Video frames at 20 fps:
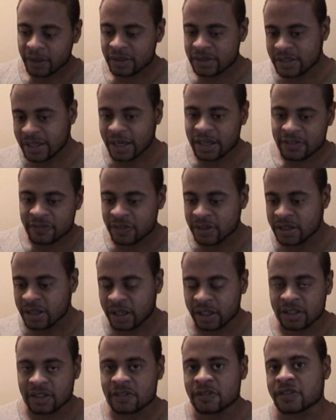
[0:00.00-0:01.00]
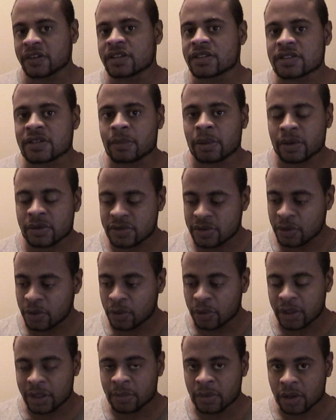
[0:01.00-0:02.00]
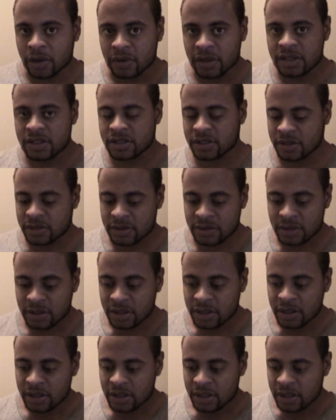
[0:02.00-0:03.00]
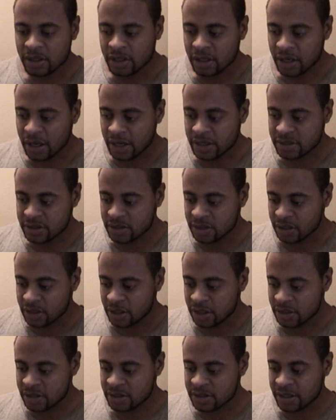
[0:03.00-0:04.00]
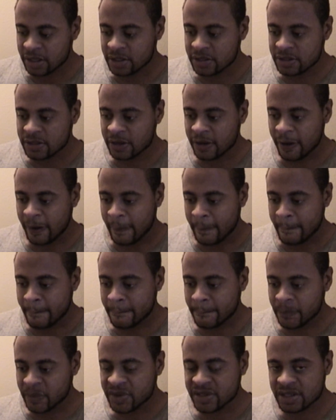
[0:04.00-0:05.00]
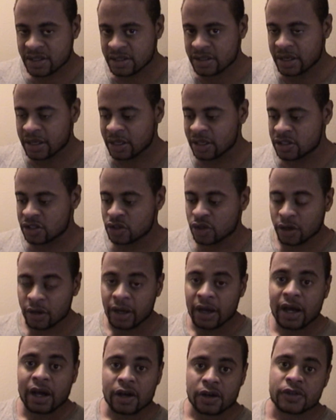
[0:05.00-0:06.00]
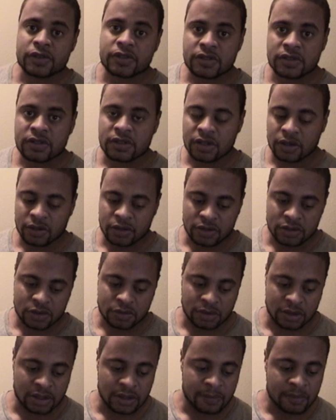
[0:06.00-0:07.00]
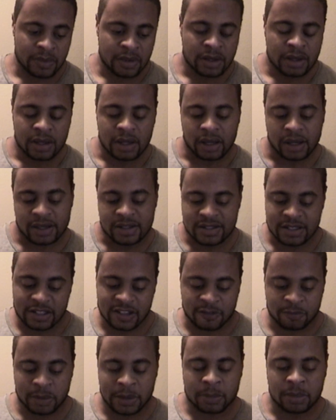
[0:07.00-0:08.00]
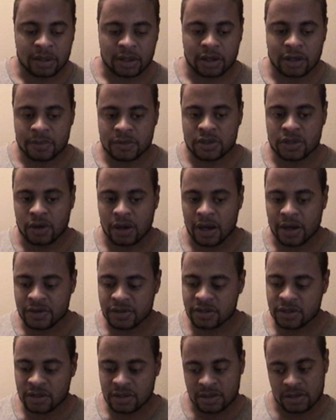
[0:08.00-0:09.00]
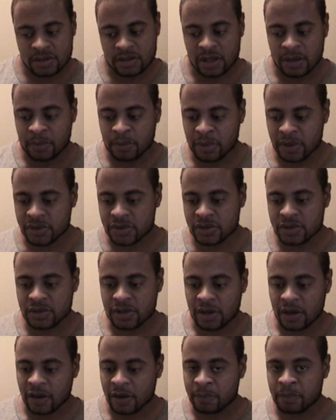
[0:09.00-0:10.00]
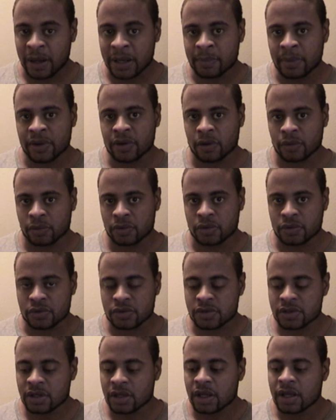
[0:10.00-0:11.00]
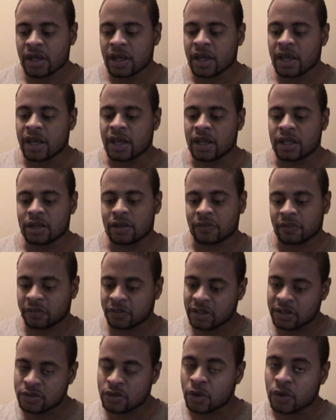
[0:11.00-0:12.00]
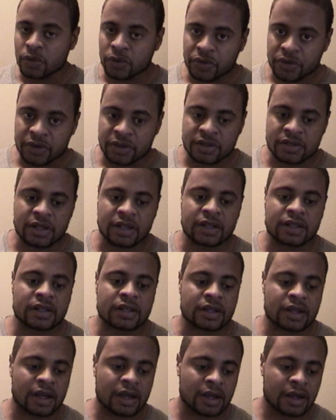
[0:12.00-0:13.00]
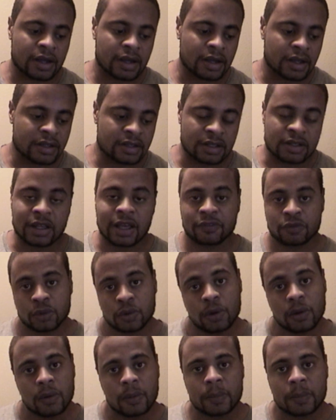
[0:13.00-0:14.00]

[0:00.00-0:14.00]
kind of on the fence about the whole immigration. I think is that this is like it's your house, your country, and that if people come to your house, then they must abide by your rules, and if they don't, then they have to go.